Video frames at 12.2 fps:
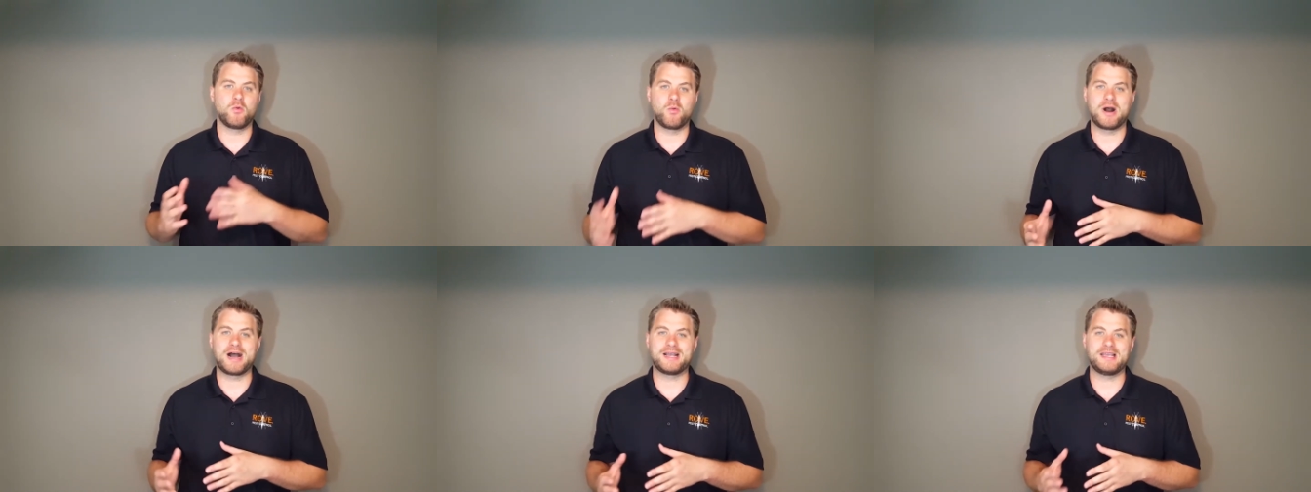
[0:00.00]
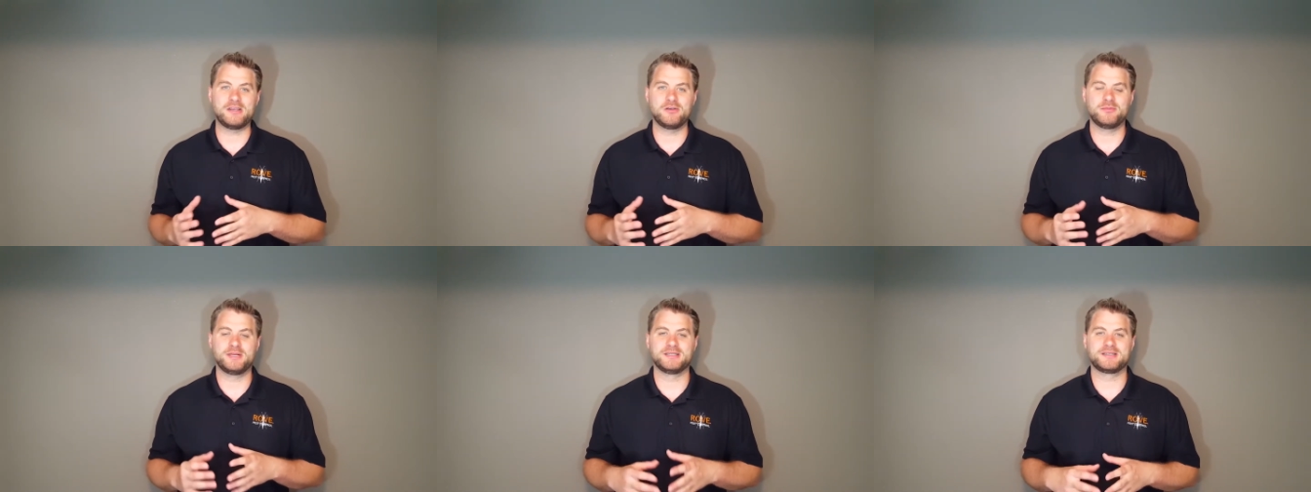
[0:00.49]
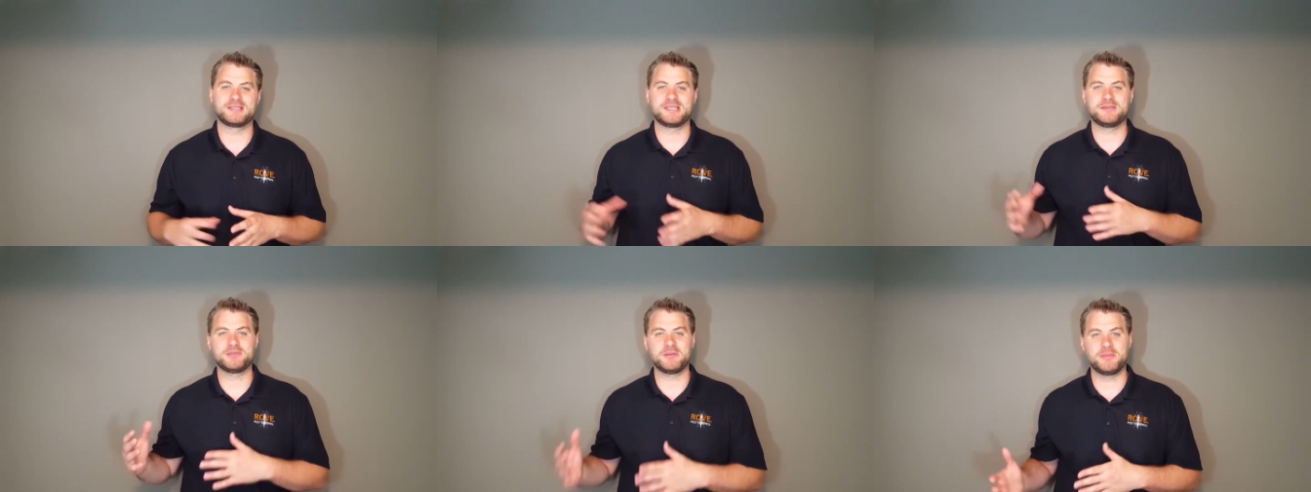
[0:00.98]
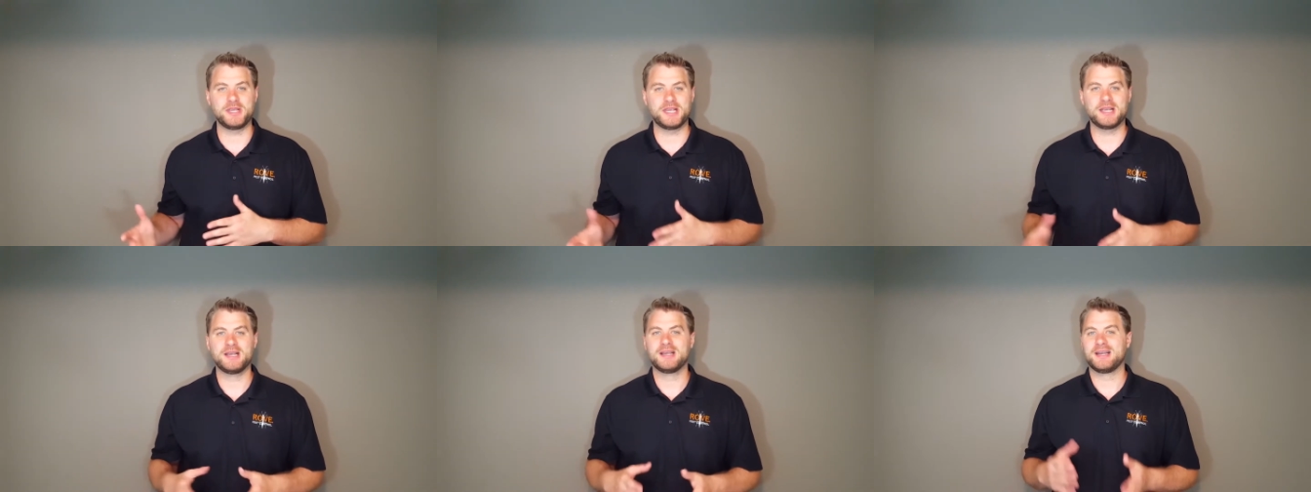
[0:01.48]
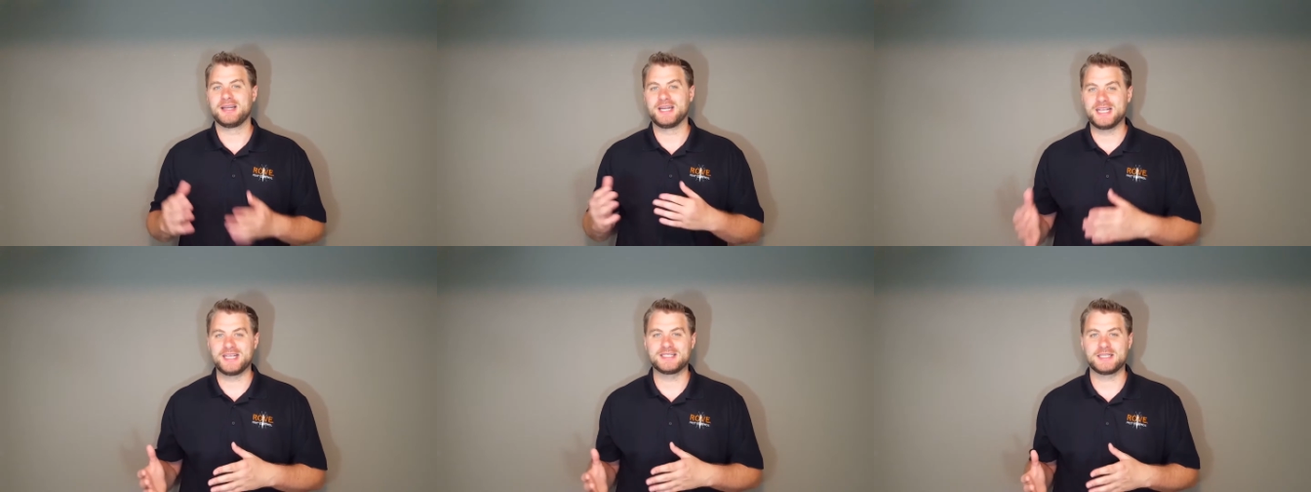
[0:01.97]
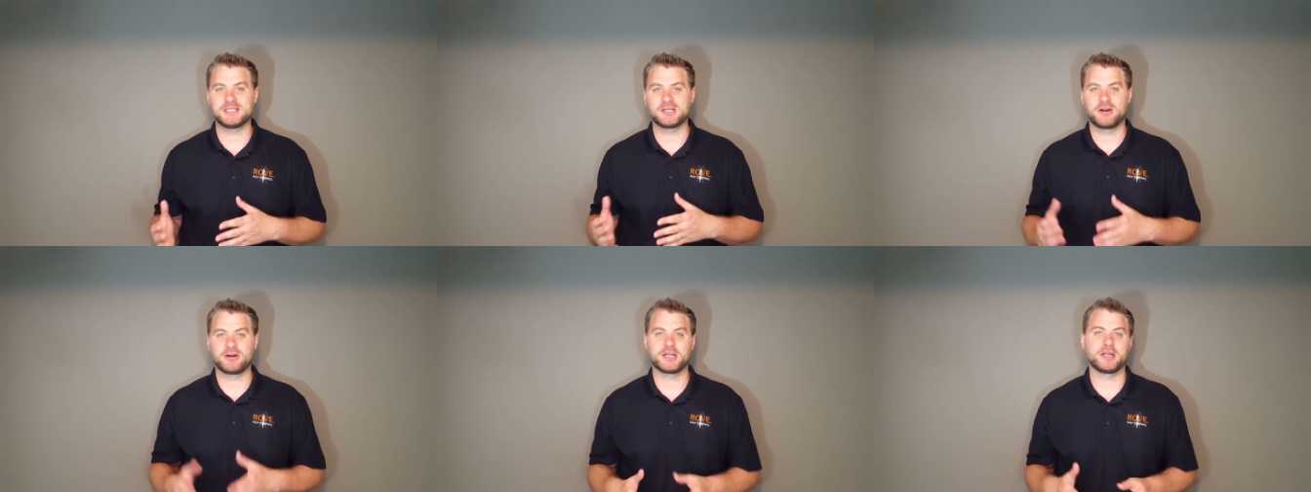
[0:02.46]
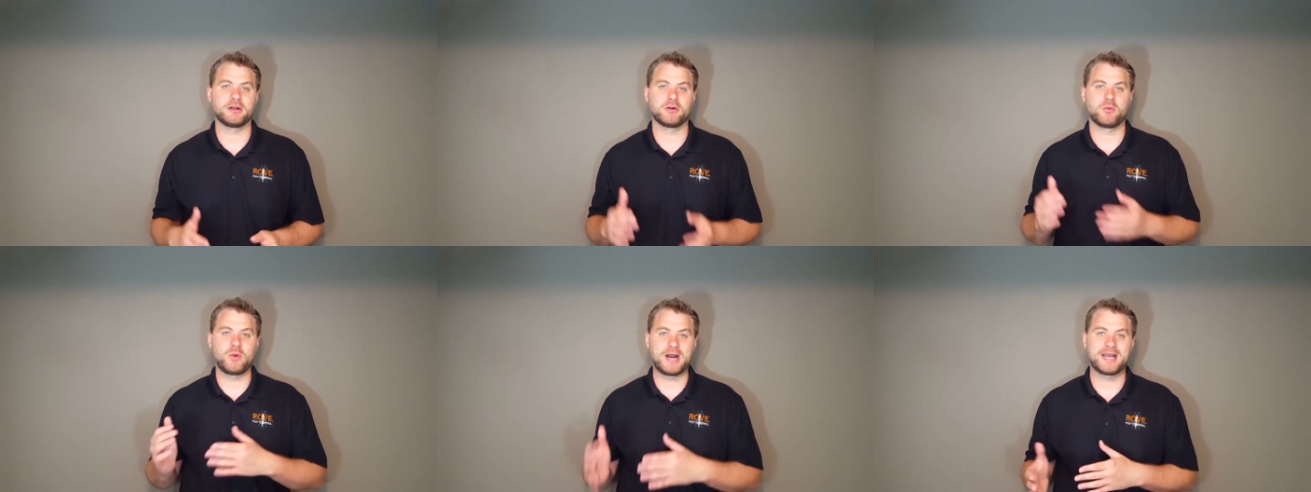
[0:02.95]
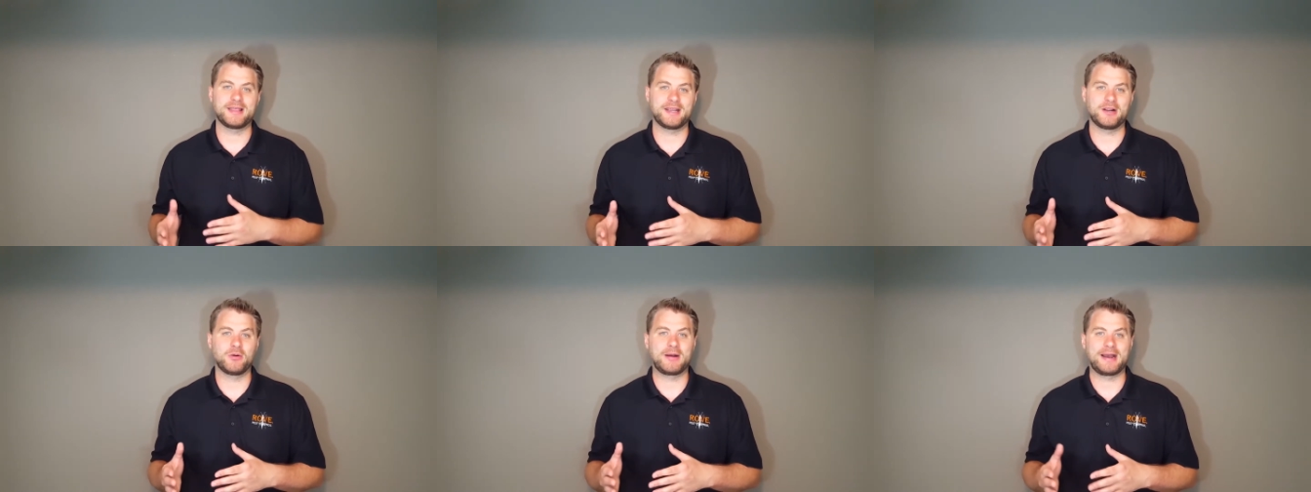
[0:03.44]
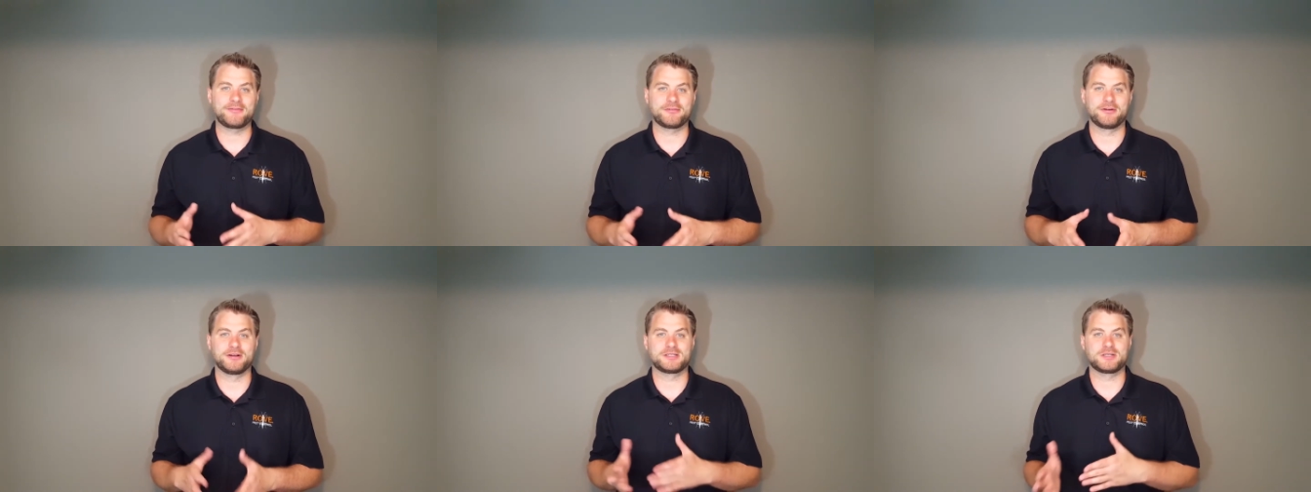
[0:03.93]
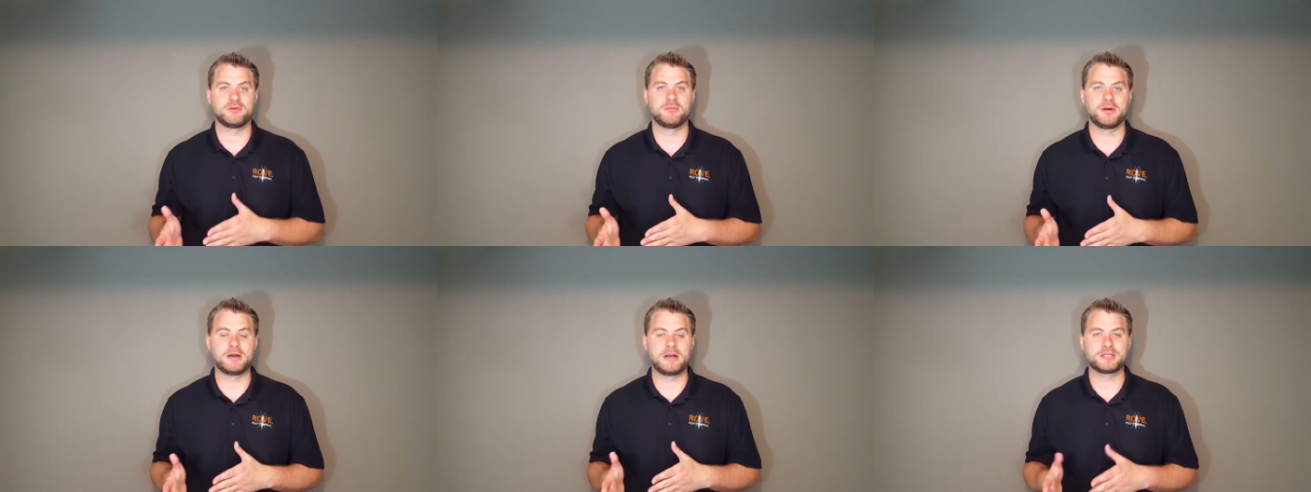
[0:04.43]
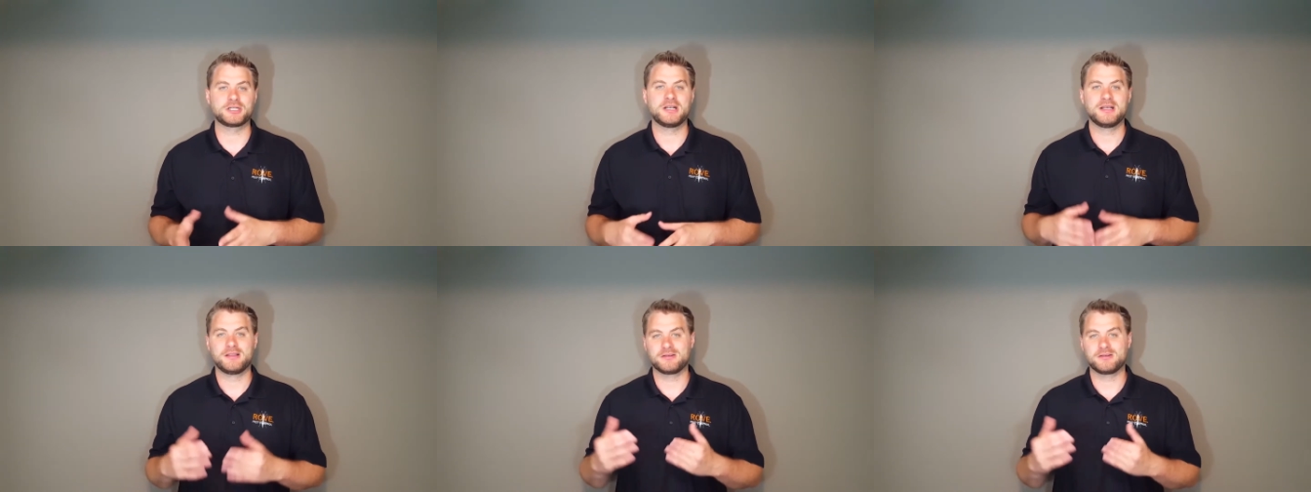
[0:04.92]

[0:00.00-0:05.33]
why humans seem to be an easy target or why they go after us so much,